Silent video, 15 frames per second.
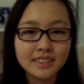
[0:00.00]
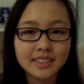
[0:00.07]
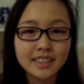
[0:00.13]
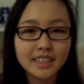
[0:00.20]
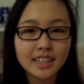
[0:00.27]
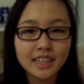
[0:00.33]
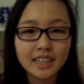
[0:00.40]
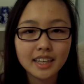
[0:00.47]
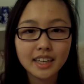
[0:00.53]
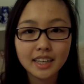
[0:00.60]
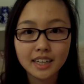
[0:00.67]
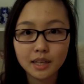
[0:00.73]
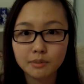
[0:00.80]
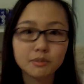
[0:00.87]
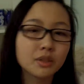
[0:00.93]
getting late
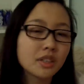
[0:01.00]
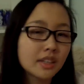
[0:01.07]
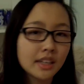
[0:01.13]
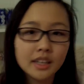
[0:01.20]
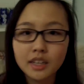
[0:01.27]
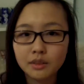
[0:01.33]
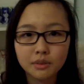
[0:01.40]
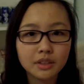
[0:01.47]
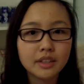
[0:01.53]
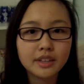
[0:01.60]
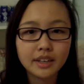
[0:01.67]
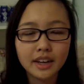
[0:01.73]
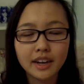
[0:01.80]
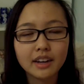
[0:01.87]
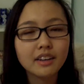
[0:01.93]
and I'm getting really
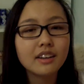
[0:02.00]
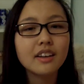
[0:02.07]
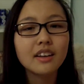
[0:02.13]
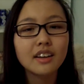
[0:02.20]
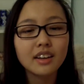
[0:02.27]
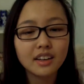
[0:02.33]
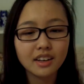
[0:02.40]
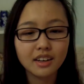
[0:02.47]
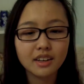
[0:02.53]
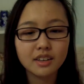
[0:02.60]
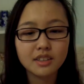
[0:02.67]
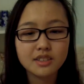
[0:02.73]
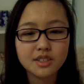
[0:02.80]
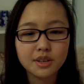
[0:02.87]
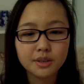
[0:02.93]
tired.
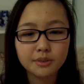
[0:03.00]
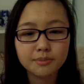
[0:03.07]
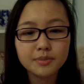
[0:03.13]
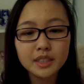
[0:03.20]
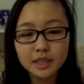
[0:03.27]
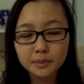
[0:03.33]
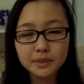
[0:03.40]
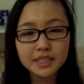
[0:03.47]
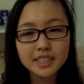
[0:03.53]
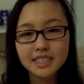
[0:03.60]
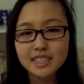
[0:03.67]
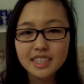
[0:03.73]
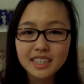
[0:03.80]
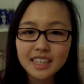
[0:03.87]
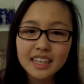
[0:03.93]
So
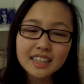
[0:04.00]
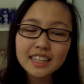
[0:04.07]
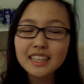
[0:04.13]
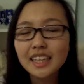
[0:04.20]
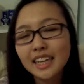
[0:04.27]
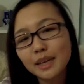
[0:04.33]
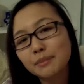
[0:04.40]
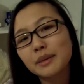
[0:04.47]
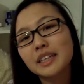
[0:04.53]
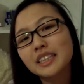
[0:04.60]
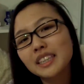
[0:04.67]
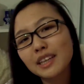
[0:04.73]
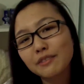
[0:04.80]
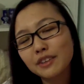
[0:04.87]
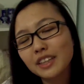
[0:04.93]
please hit the like
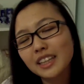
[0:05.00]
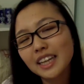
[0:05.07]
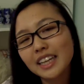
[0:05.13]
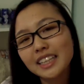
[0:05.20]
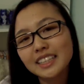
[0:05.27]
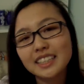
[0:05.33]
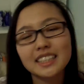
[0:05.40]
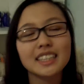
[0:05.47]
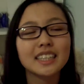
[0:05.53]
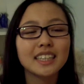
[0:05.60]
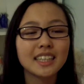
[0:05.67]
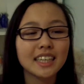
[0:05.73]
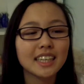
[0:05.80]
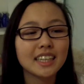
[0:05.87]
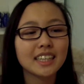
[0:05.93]
button if you liked,
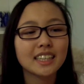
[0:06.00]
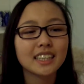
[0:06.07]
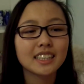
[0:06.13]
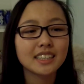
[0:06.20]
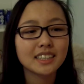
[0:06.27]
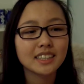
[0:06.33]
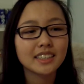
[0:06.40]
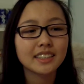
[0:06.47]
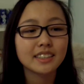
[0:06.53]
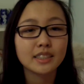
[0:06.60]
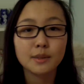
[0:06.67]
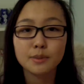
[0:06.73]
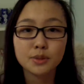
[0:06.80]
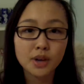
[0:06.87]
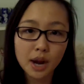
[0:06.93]
and
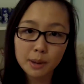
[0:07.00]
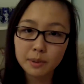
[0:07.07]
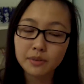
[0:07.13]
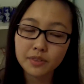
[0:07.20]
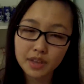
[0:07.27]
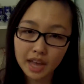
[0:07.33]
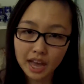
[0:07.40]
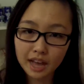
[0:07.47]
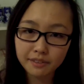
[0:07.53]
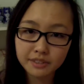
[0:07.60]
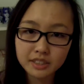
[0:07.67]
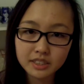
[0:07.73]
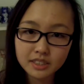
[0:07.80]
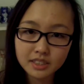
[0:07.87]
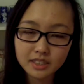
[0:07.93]
subscribe if you
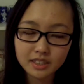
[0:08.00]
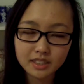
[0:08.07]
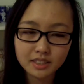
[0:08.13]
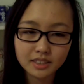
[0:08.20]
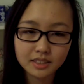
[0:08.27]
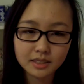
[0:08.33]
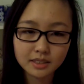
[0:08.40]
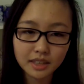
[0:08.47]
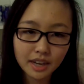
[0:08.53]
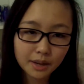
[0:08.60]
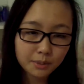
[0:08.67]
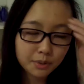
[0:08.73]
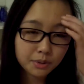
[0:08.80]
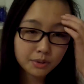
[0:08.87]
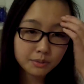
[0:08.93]
haven't.
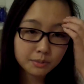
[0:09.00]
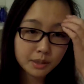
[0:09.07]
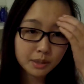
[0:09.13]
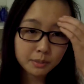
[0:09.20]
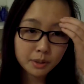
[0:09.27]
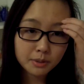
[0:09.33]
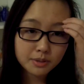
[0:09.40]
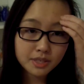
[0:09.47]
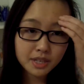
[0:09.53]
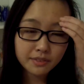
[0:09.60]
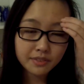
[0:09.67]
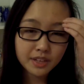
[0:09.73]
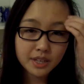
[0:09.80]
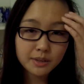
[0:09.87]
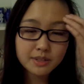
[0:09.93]
I will be posting
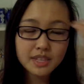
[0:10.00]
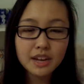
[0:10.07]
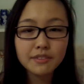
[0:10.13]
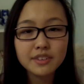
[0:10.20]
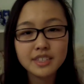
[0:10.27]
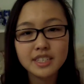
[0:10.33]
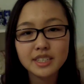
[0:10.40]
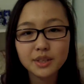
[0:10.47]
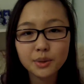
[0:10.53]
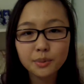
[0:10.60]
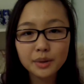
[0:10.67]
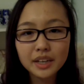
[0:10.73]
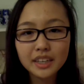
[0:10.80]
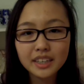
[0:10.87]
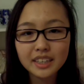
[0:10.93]
videos every single
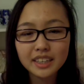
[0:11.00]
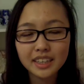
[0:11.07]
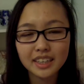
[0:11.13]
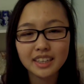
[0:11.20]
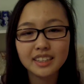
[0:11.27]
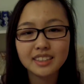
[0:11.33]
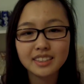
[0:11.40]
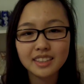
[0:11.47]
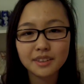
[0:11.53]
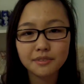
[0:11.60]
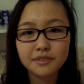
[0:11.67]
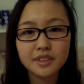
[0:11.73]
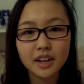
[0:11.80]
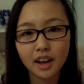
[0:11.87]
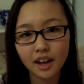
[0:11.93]
week, and
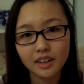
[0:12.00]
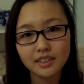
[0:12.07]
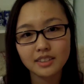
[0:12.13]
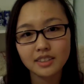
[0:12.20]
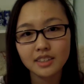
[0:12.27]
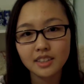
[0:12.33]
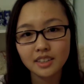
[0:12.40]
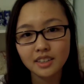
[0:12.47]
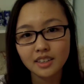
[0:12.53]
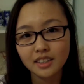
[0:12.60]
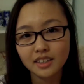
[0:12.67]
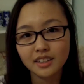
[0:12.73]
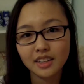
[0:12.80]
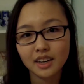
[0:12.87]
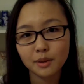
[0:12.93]
if not,
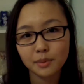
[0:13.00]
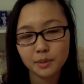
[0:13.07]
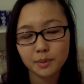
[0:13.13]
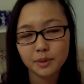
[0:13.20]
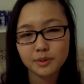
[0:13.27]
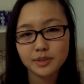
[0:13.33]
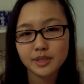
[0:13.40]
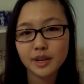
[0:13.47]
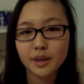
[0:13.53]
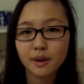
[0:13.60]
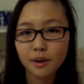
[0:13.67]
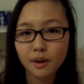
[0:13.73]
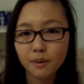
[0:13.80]
then I'll be posting